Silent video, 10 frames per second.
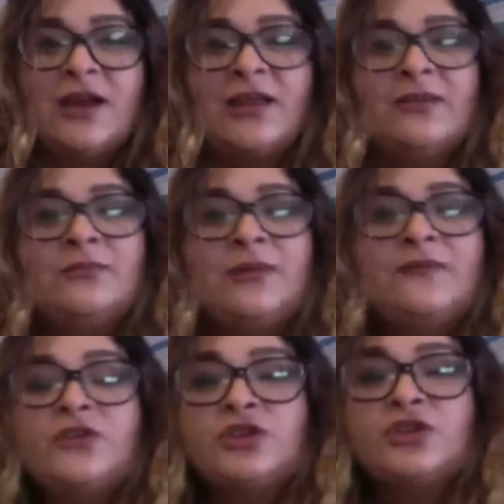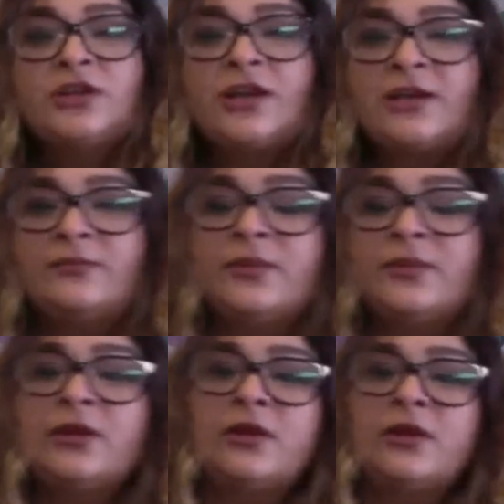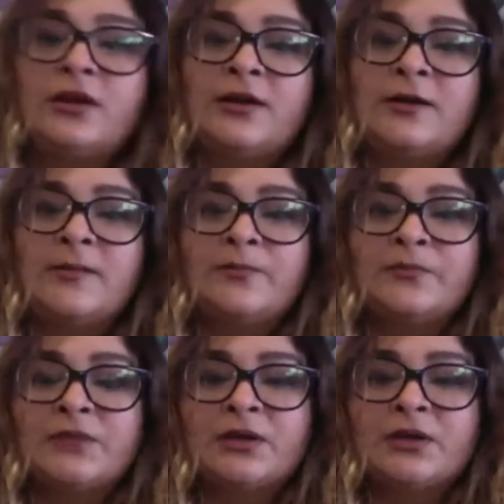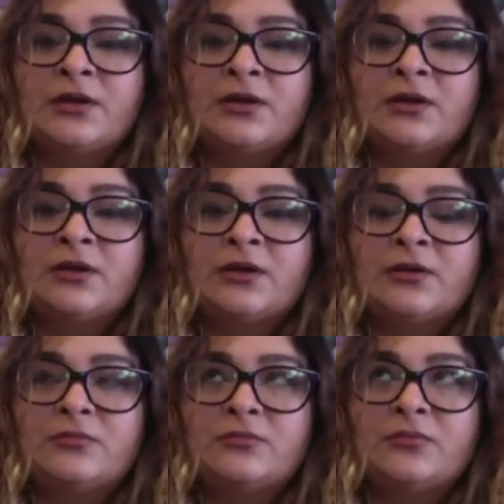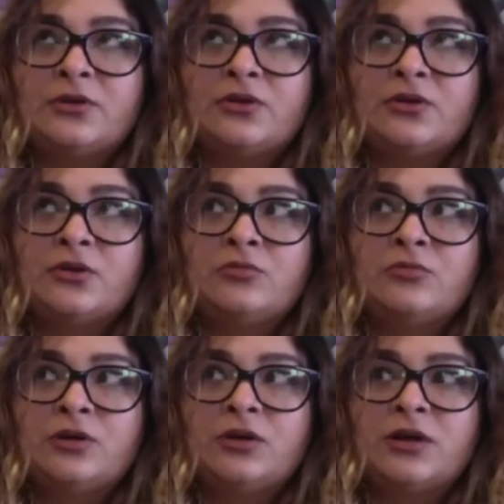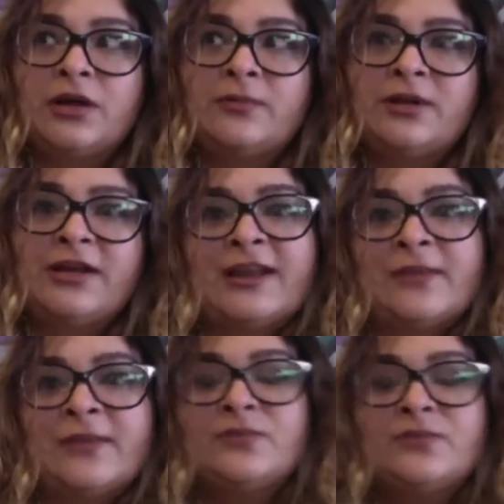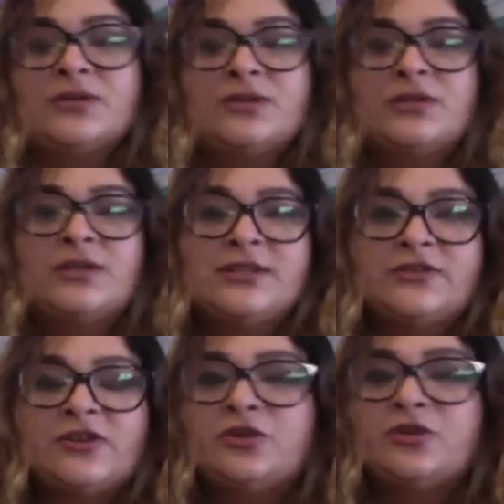I am efficient. Um, uh, you know, I'm a dynamic person, etc.